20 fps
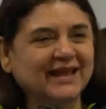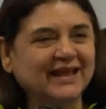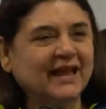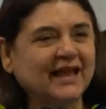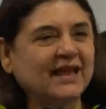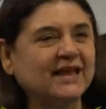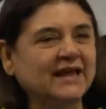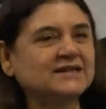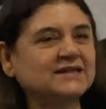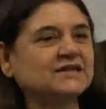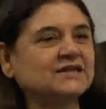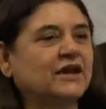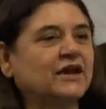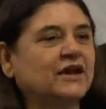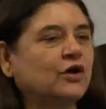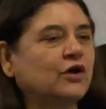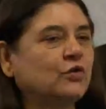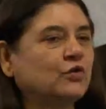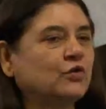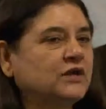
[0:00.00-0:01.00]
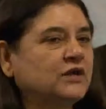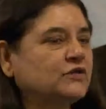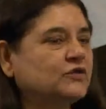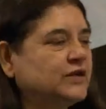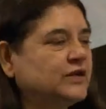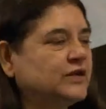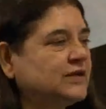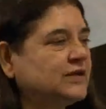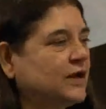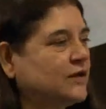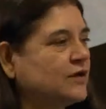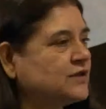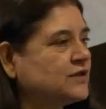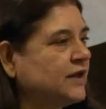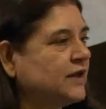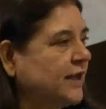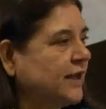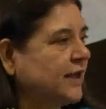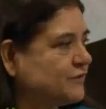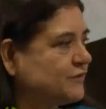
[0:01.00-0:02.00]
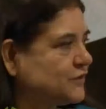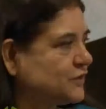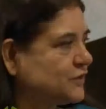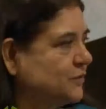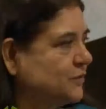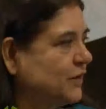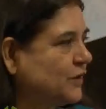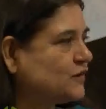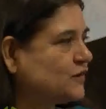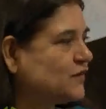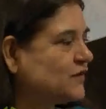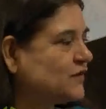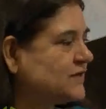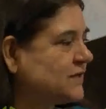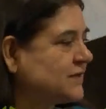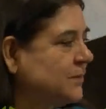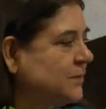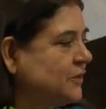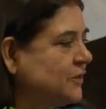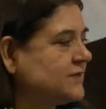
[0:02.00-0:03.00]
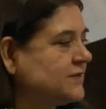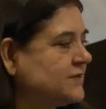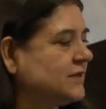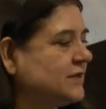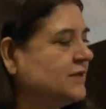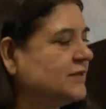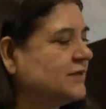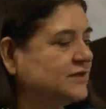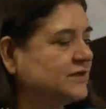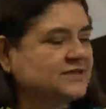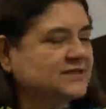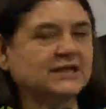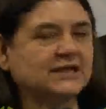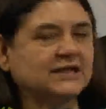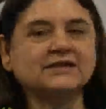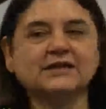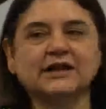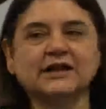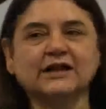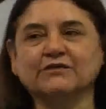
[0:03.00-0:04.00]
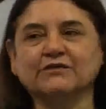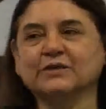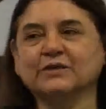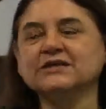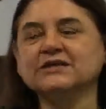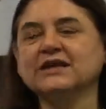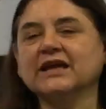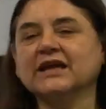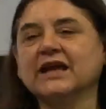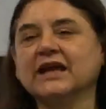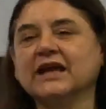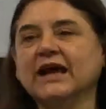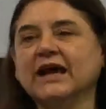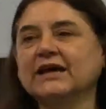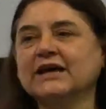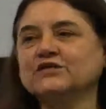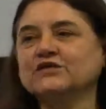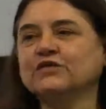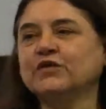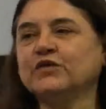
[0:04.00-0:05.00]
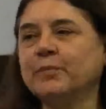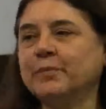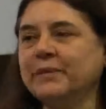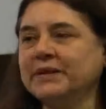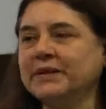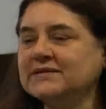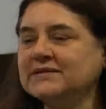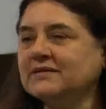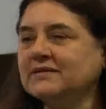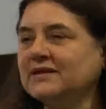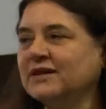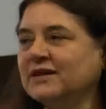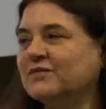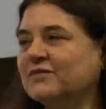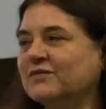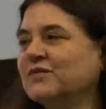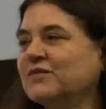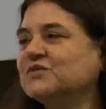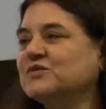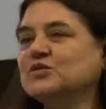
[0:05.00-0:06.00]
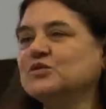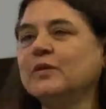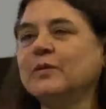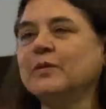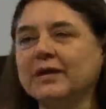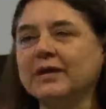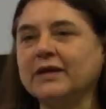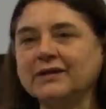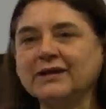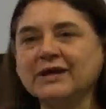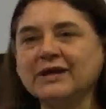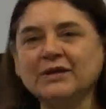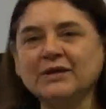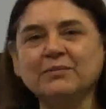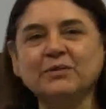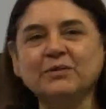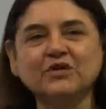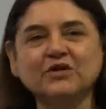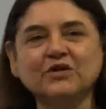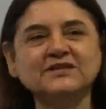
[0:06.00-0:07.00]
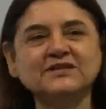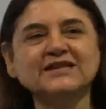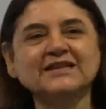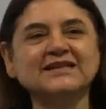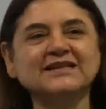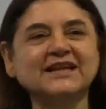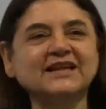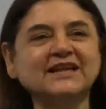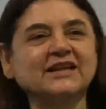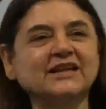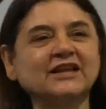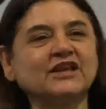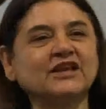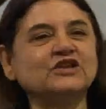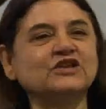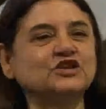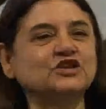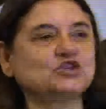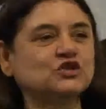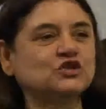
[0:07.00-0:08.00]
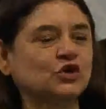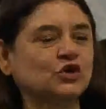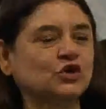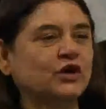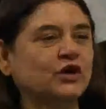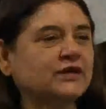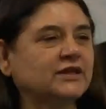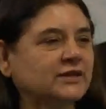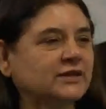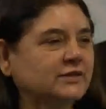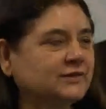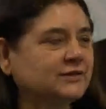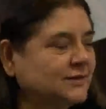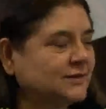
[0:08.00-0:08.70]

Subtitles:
And there are only 3,000 left because for some reason the state government has forbidden them from swimming because they say that they destroy the